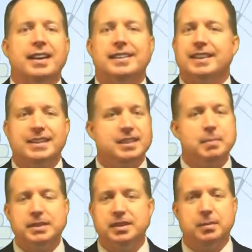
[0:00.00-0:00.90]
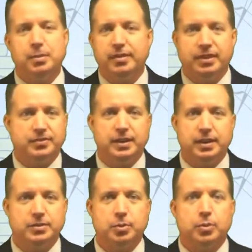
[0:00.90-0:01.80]
as I mentioned in previous
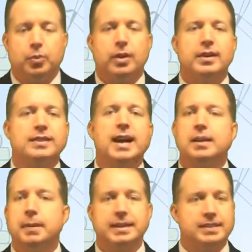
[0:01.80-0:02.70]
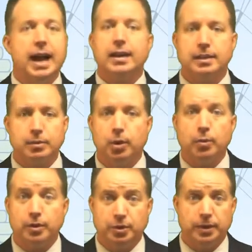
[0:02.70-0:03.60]
videos, we're going to document exactly what
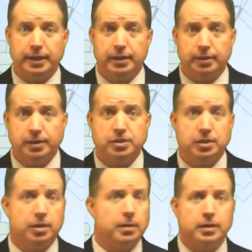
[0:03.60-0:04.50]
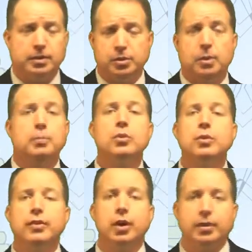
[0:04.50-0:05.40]
we're doing here this year to
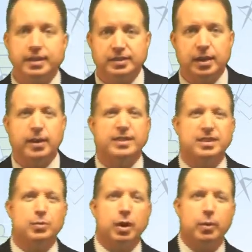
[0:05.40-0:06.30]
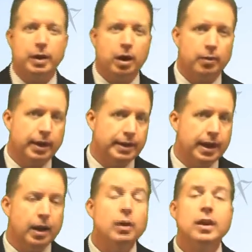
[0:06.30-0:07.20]
improve in all these areas and where we are right
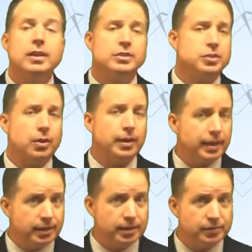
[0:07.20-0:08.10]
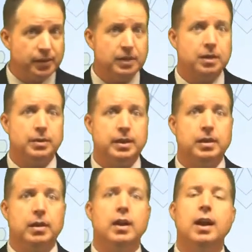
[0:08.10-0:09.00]
now, starting in this video
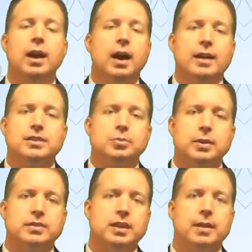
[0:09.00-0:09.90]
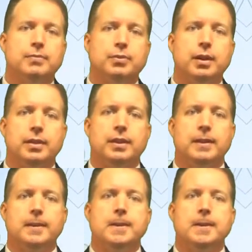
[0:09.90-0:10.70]
here. I just want to say up front that